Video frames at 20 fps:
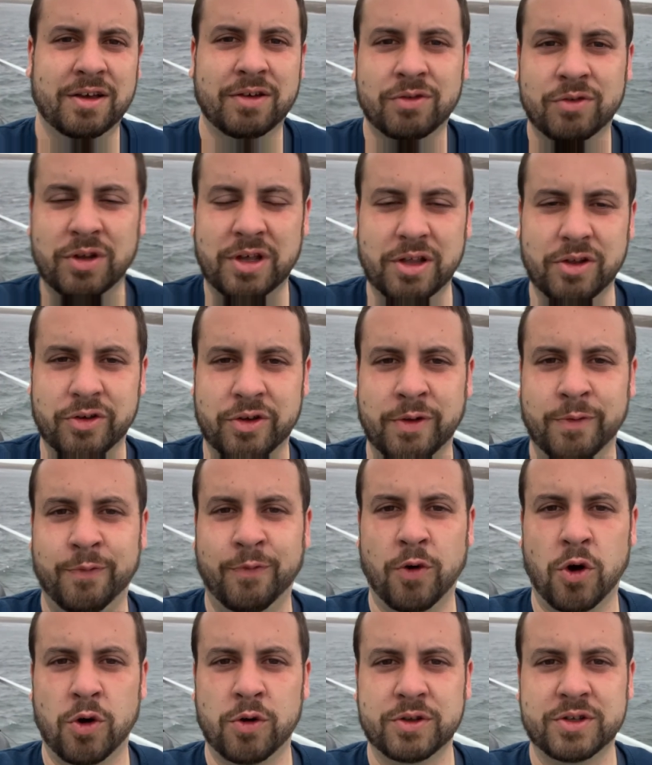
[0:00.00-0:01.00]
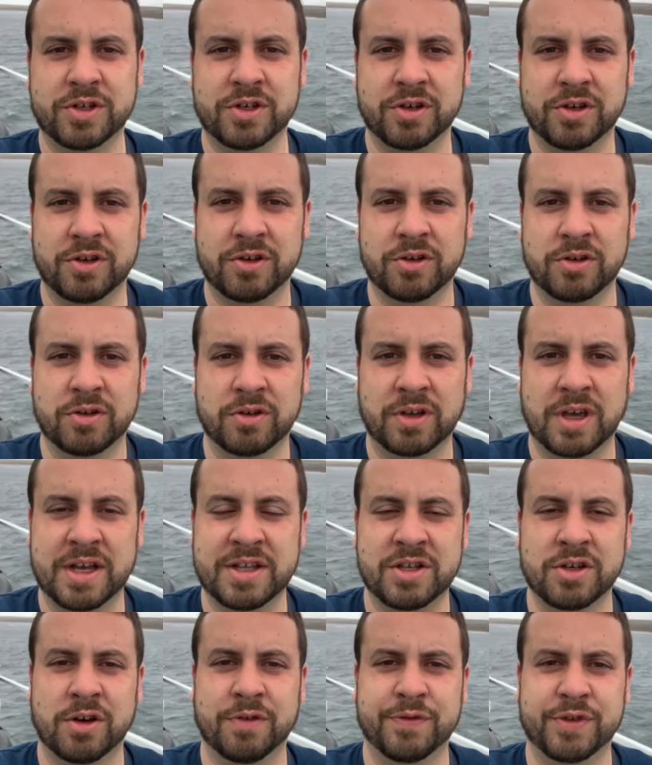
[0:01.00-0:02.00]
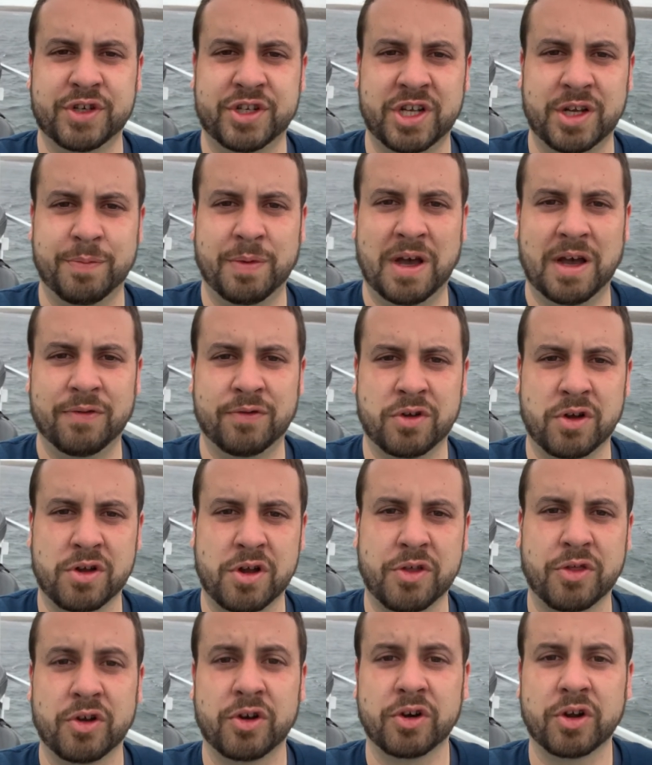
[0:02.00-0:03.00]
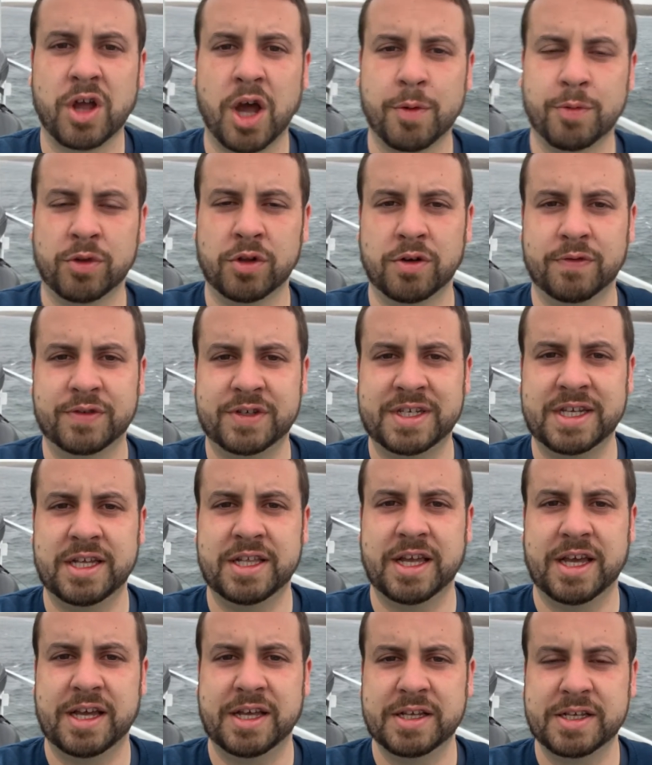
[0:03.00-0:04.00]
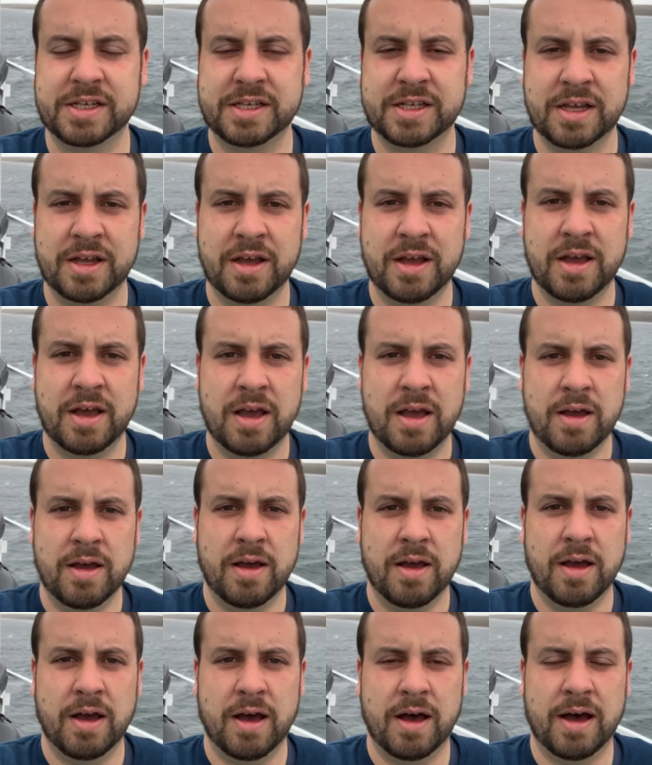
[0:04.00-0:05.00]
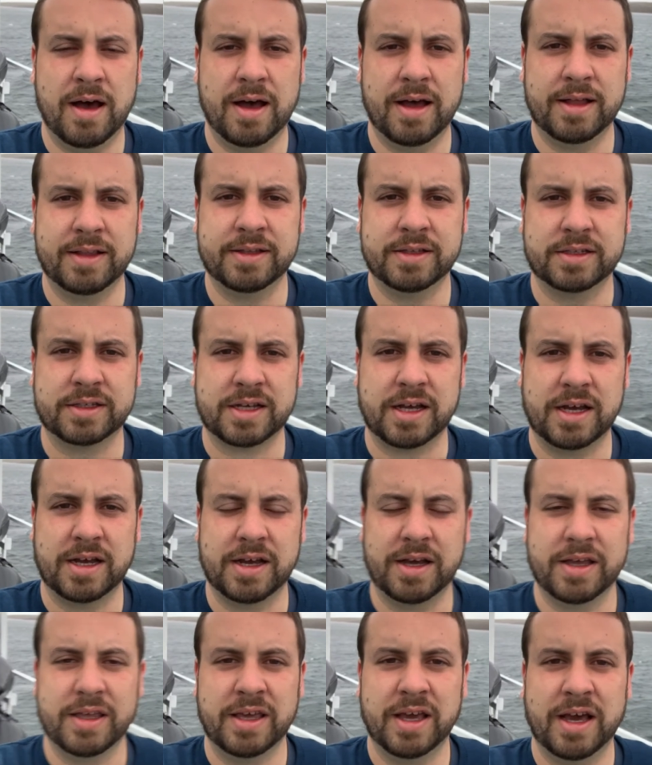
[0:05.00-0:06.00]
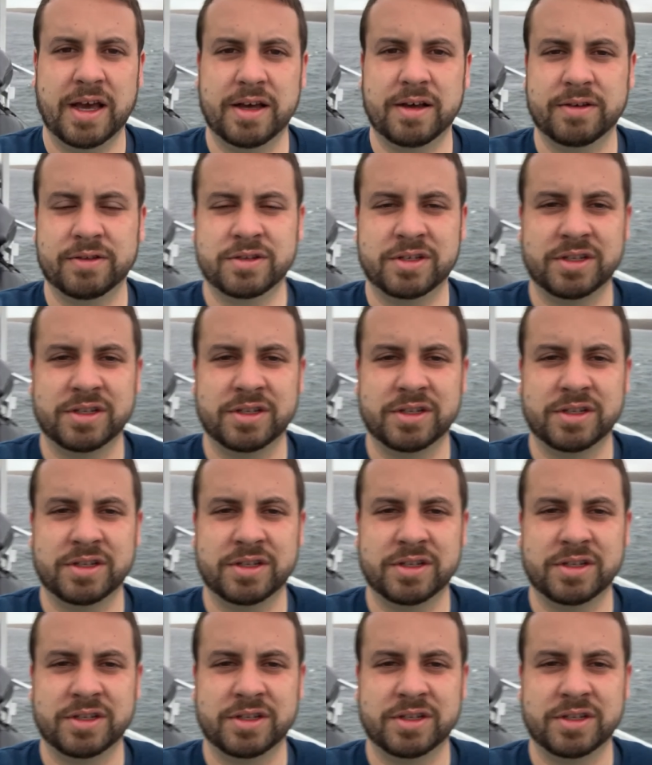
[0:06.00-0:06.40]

Really looking forward to getting off the ship after another couple of sea days and uh, yeah,